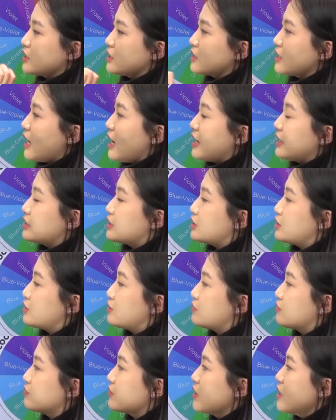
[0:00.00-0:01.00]
kind
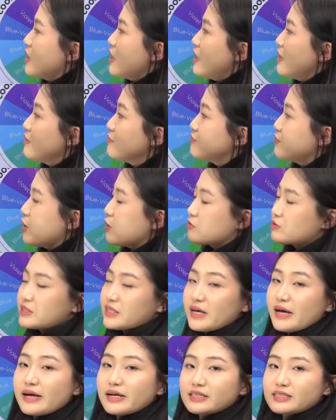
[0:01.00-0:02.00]
of evokes
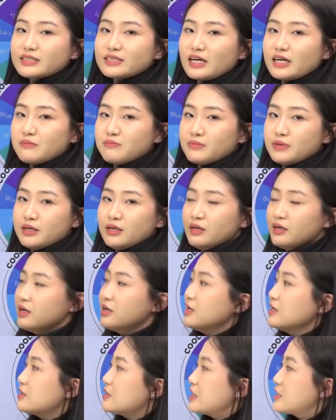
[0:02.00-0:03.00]
excitement.
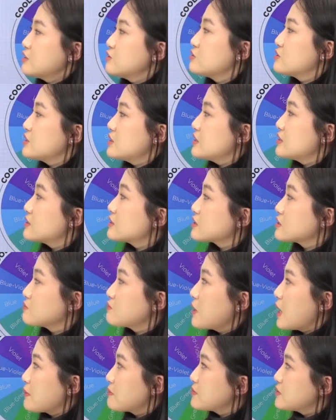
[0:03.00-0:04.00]
Like you see in this
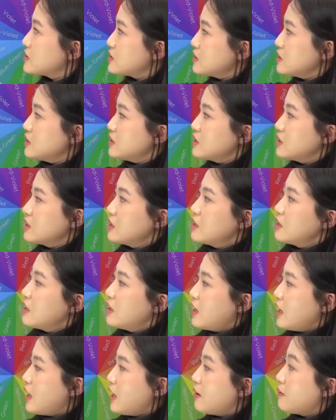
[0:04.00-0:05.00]
Pepsi,
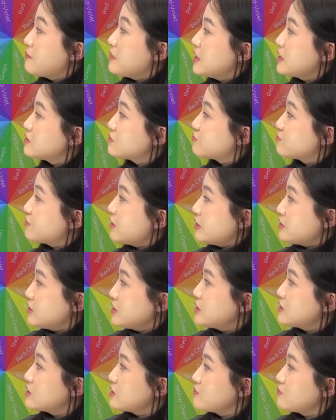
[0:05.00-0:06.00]
it's
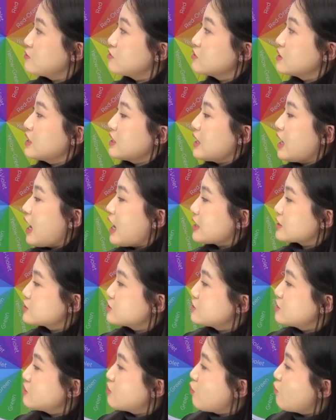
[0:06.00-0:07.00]
very simple. It
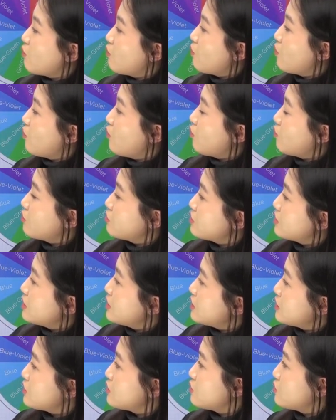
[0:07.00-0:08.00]
actually
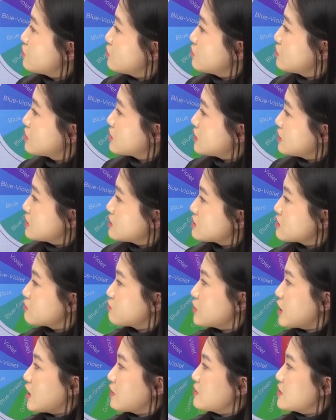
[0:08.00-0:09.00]
only uses the
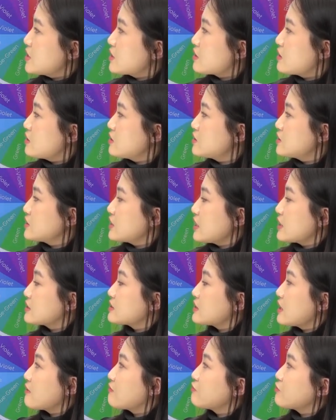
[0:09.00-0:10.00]
primary colors
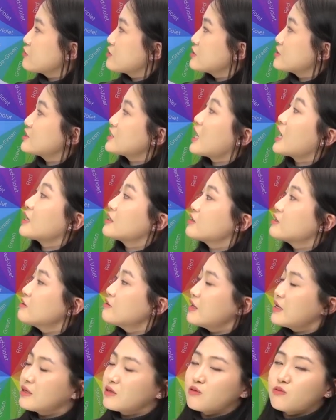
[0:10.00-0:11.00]
except for the shadow
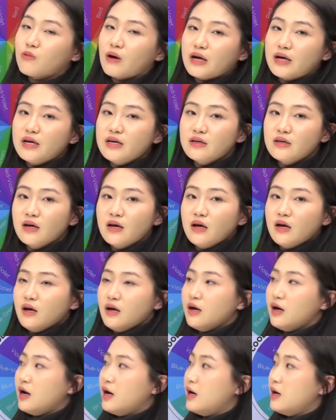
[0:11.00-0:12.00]
and the white,
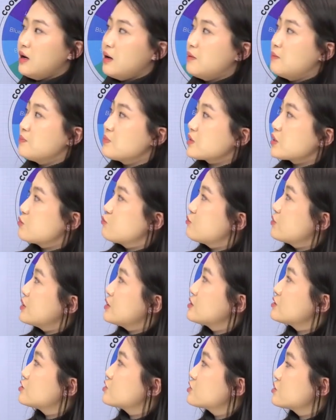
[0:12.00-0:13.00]

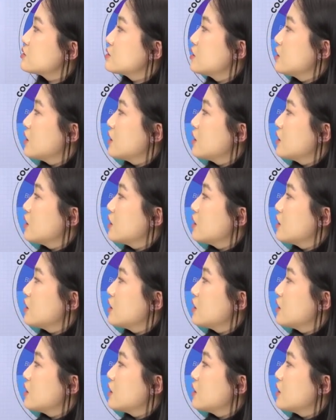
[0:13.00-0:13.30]
which